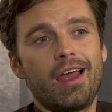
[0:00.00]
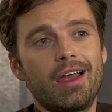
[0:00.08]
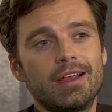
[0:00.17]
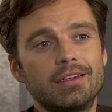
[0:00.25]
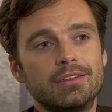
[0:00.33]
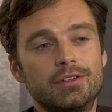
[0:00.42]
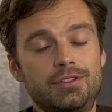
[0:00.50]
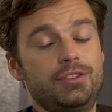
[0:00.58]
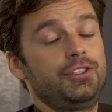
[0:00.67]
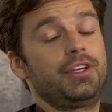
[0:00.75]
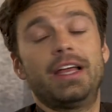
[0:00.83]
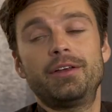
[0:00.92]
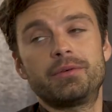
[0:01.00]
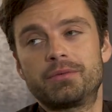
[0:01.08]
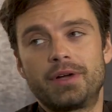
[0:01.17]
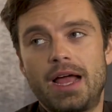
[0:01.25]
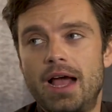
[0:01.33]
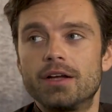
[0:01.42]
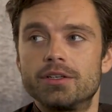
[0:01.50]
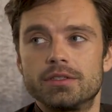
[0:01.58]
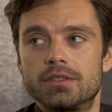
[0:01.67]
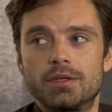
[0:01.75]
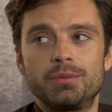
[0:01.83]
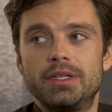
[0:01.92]
And there's genuine
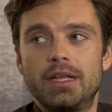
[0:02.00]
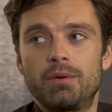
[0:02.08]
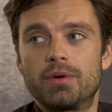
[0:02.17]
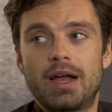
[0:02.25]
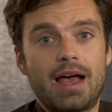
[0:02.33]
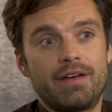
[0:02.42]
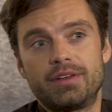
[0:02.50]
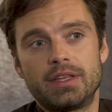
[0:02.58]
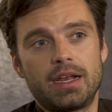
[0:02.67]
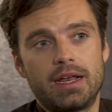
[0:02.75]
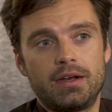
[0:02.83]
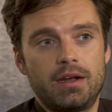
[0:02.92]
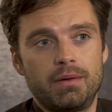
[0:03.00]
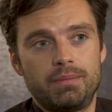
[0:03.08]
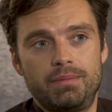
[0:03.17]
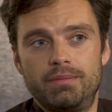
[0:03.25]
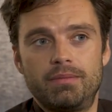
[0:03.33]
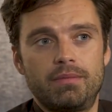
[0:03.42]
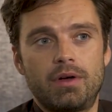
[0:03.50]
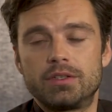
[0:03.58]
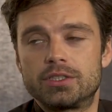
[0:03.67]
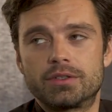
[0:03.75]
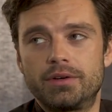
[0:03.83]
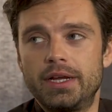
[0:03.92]
reactions. I mean, that we're having that ended up
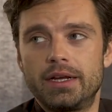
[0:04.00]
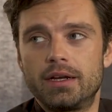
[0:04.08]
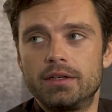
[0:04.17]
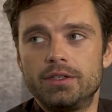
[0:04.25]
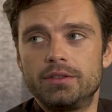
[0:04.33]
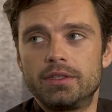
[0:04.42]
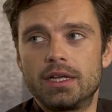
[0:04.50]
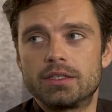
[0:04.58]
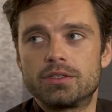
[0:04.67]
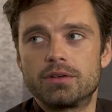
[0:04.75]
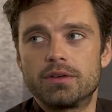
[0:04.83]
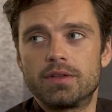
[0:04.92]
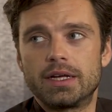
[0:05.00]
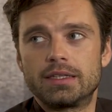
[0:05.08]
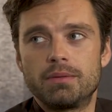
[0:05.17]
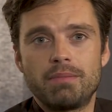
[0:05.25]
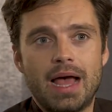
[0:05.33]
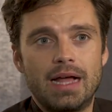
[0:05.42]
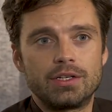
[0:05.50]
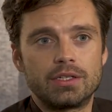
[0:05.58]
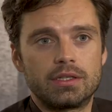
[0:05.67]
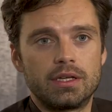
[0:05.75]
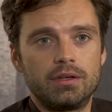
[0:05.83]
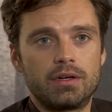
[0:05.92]
on screen. And right. That's sort of like the
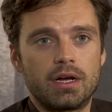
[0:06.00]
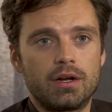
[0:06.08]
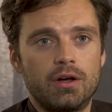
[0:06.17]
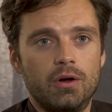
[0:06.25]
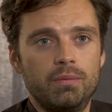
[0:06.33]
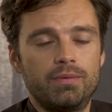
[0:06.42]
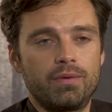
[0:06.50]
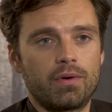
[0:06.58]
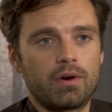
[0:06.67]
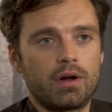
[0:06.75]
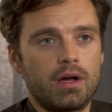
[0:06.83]
magic that you kind of hope for.